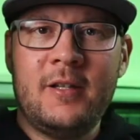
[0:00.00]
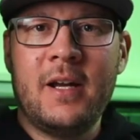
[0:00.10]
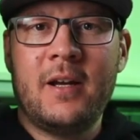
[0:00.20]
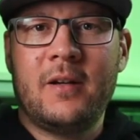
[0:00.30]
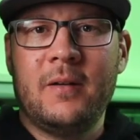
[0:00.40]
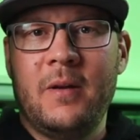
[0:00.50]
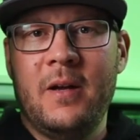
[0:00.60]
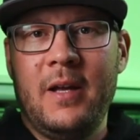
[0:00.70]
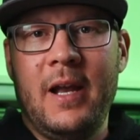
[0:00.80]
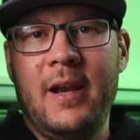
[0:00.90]
like
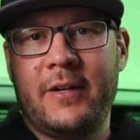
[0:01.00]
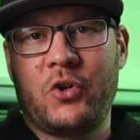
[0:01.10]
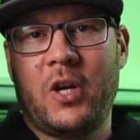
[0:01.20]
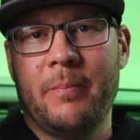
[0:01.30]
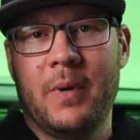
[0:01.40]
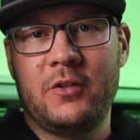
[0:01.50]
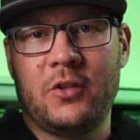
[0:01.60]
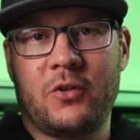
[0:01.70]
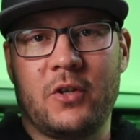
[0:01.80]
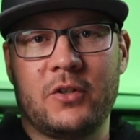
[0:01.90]
electric
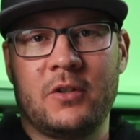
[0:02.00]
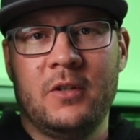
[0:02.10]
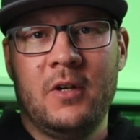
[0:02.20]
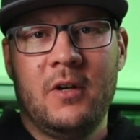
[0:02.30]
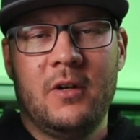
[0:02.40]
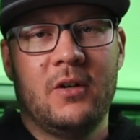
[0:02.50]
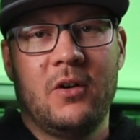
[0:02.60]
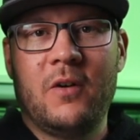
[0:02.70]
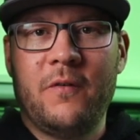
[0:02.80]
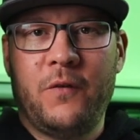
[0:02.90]
motocross
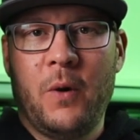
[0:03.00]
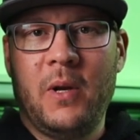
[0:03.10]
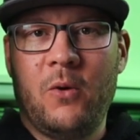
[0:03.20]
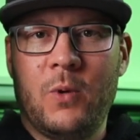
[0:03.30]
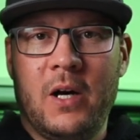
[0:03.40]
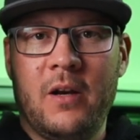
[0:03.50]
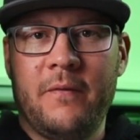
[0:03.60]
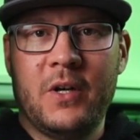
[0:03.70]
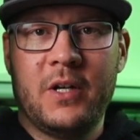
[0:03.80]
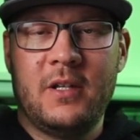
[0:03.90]
or Formula One
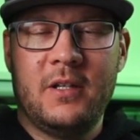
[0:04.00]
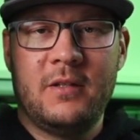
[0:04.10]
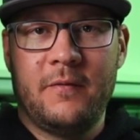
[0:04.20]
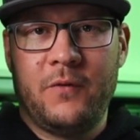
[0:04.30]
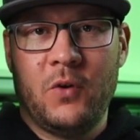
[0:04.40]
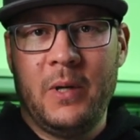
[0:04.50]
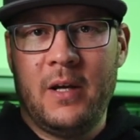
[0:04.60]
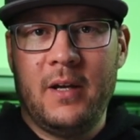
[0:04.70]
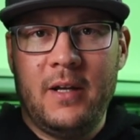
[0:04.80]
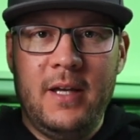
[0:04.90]
versus
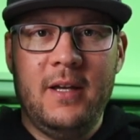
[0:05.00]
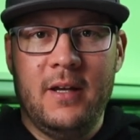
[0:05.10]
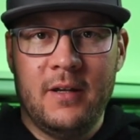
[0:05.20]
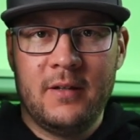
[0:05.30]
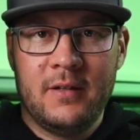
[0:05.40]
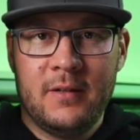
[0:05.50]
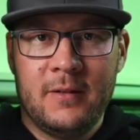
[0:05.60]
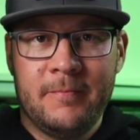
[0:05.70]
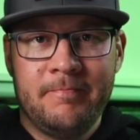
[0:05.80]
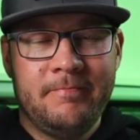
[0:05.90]
Formula E.
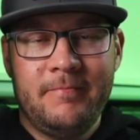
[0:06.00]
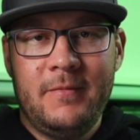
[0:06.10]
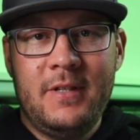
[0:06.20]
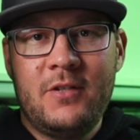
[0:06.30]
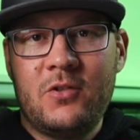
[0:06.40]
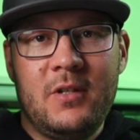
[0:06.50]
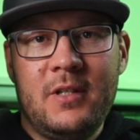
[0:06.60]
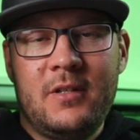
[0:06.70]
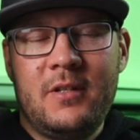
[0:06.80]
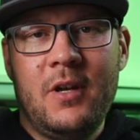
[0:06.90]
It's,
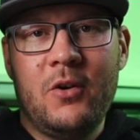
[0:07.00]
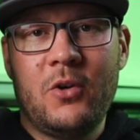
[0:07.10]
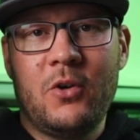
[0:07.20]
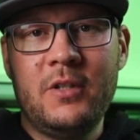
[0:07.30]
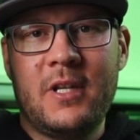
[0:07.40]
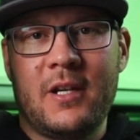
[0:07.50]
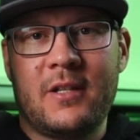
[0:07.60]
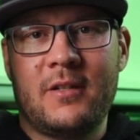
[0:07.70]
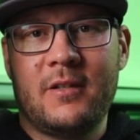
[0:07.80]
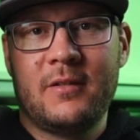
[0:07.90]
it's no
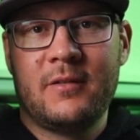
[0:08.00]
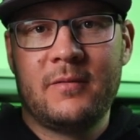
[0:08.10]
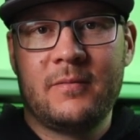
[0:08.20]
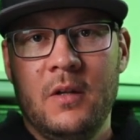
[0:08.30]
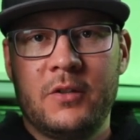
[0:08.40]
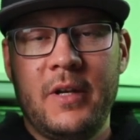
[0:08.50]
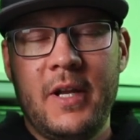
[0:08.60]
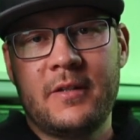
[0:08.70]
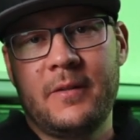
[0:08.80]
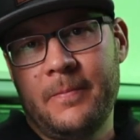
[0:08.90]
contest. So,
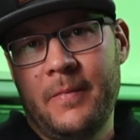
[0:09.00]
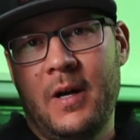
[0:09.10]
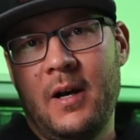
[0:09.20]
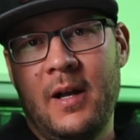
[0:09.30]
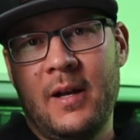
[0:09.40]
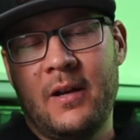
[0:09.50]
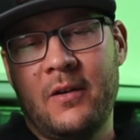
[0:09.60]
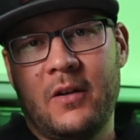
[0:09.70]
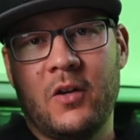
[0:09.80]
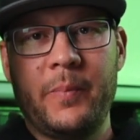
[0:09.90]
next, I'll get
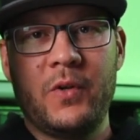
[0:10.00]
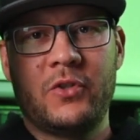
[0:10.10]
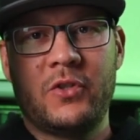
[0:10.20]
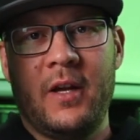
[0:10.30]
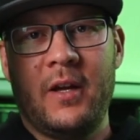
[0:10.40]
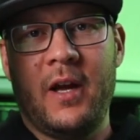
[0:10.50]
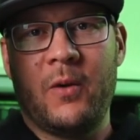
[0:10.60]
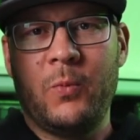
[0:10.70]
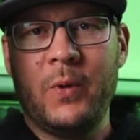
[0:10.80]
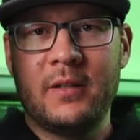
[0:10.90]
on the computer
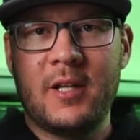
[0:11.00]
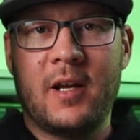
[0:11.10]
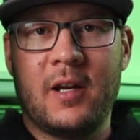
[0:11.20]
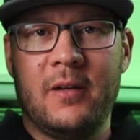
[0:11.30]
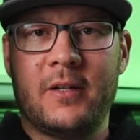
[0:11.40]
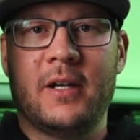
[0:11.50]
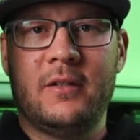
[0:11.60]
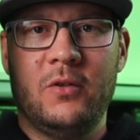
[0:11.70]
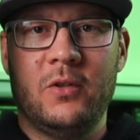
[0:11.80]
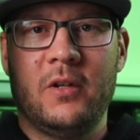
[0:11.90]
and we'll take a look
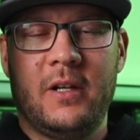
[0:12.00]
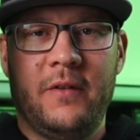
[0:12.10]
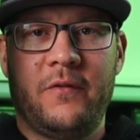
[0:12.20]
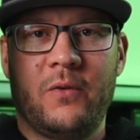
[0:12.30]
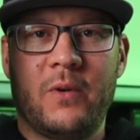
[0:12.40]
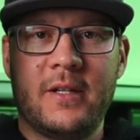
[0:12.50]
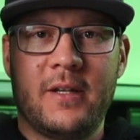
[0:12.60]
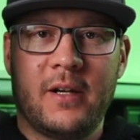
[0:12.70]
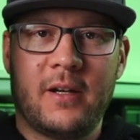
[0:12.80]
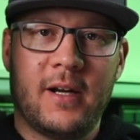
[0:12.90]
at all the different
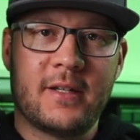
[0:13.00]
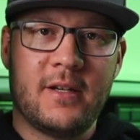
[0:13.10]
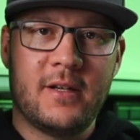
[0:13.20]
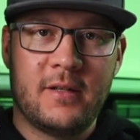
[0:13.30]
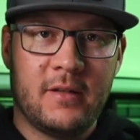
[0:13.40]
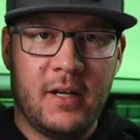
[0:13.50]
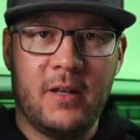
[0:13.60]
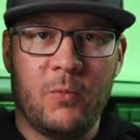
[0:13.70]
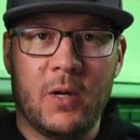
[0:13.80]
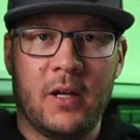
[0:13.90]
racing classes
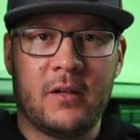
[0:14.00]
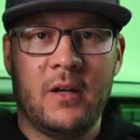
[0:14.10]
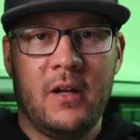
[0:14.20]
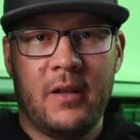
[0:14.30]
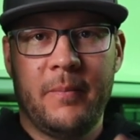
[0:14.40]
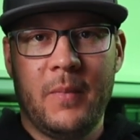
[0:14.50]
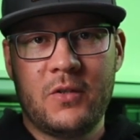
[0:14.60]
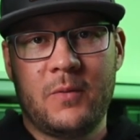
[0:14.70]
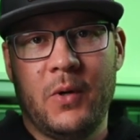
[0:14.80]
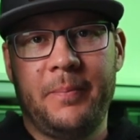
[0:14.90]
in the world. The
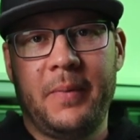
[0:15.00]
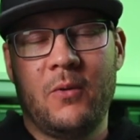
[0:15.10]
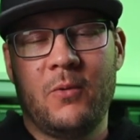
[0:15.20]
most popular